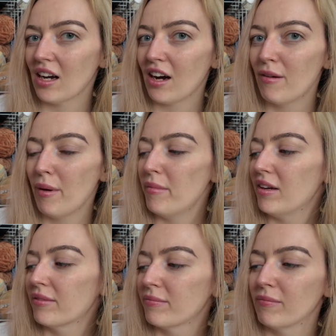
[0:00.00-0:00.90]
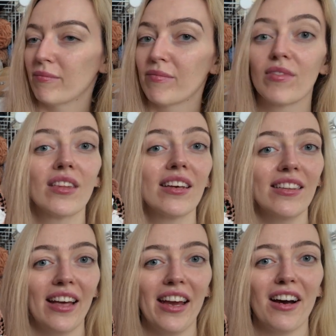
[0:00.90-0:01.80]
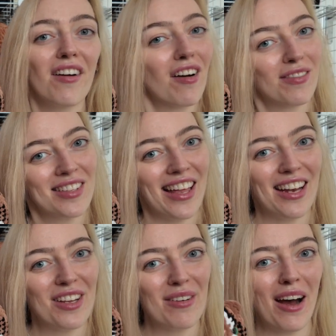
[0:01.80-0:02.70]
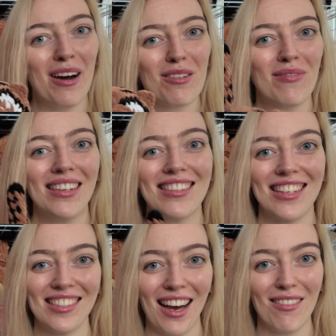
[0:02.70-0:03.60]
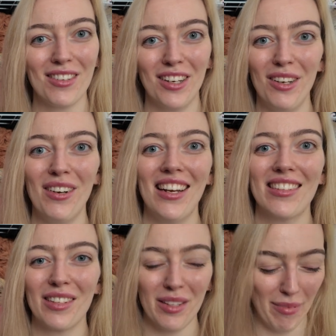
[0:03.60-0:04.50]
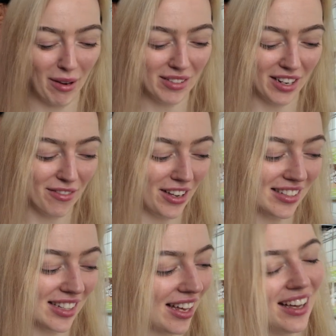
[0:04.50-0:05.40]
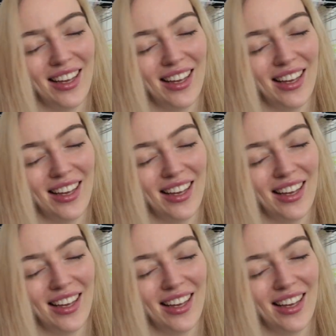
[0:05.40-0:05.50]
I can't remember. They are off to their new home this afternoon. I need to go to the post office.